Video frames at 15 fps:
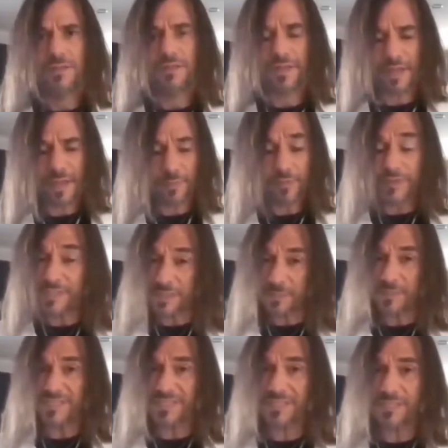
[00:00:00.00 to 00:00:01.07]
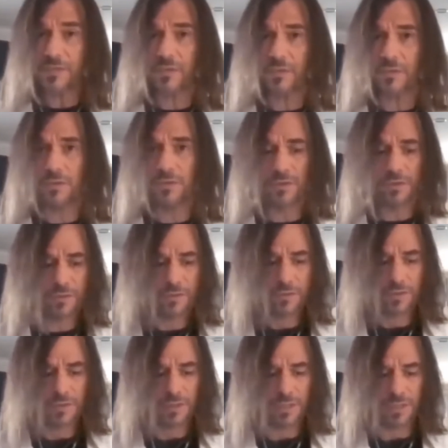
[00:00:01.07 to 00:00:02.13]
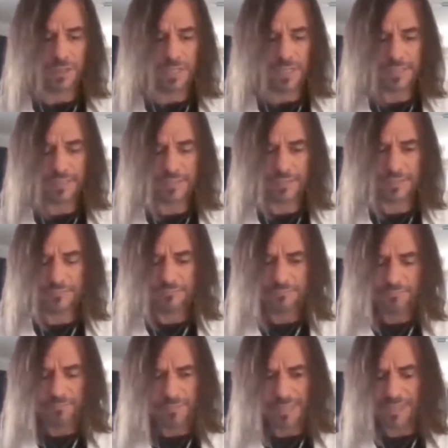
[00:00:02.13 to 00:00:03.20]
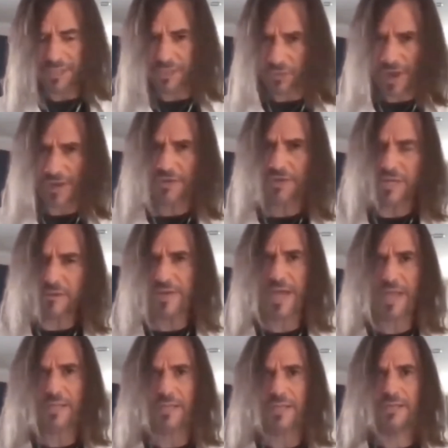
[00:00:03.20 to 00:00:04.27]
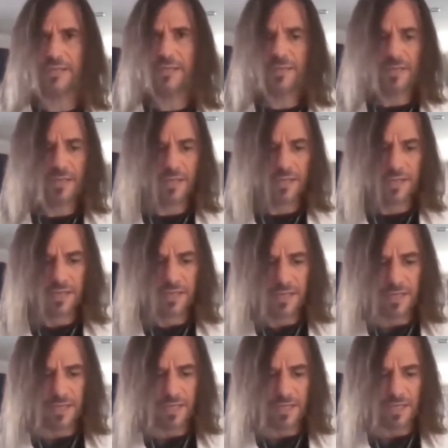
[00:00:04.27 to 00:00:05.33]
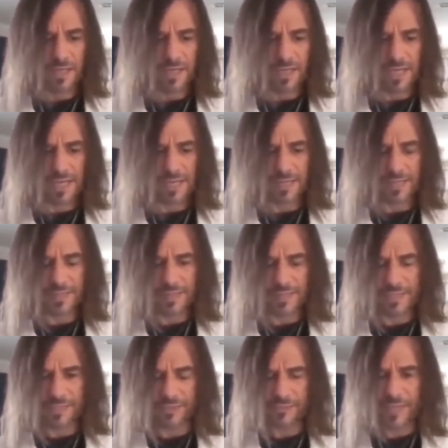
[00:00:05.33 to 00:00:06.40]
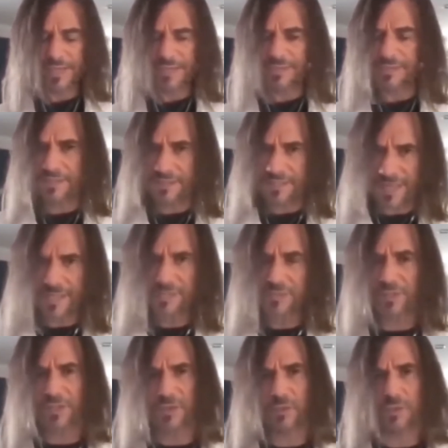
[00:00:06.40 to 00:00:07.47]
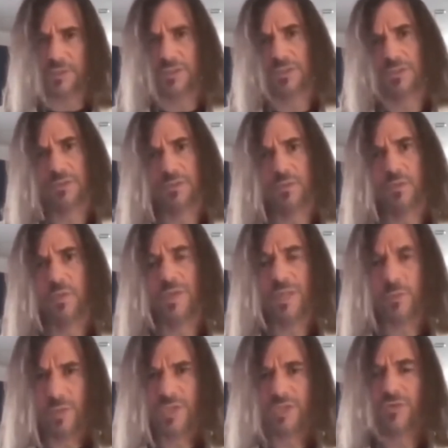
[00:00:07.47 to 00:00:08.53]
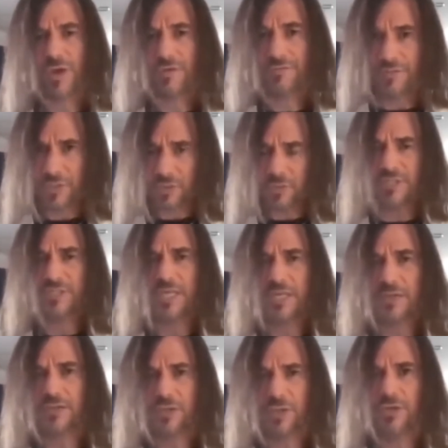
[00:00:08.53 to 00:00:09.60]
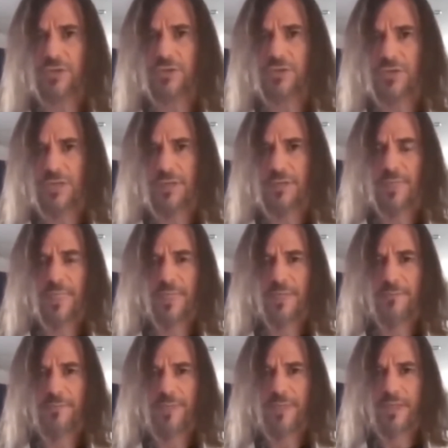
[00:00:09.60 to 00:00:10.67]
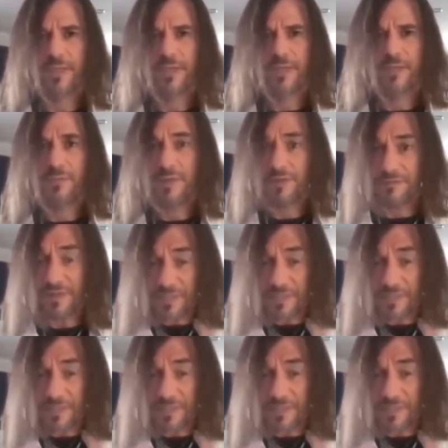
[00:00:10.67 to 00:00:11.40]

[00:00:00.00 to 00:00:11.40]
number is mystical and it's grounded in reality, and it's related to sex rituals within witchcraft. You'll see, I'll show you. But if that's